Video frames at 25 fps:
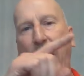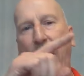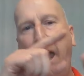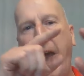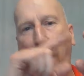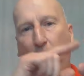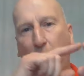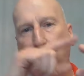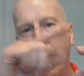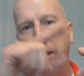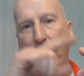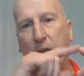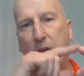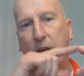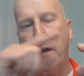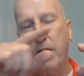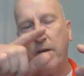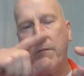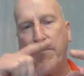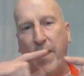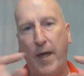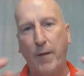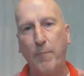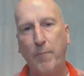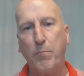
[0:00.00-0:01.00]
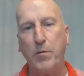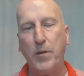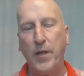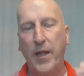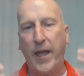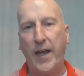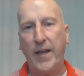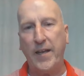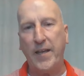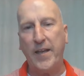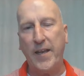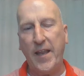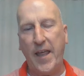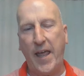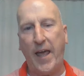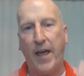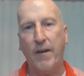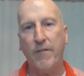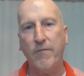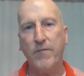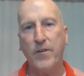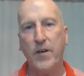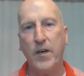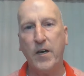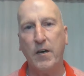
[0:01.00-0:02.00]
area of that blade and
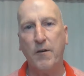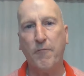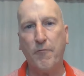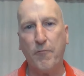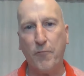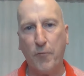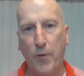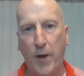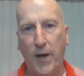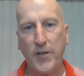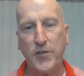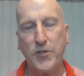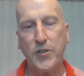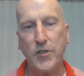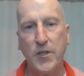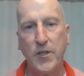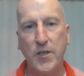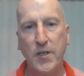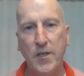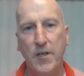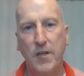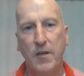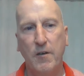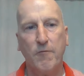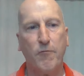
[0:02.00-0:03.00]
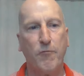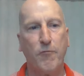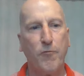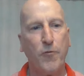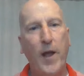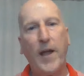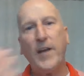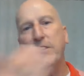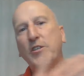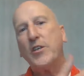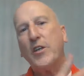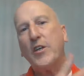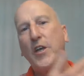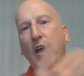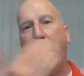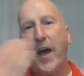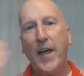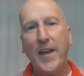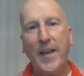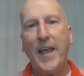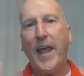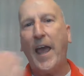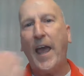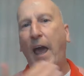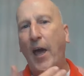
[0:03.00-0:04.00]
have a fresh
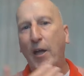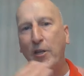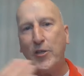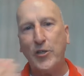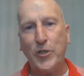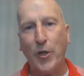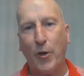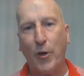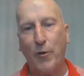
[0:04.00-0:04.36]
cutting edge,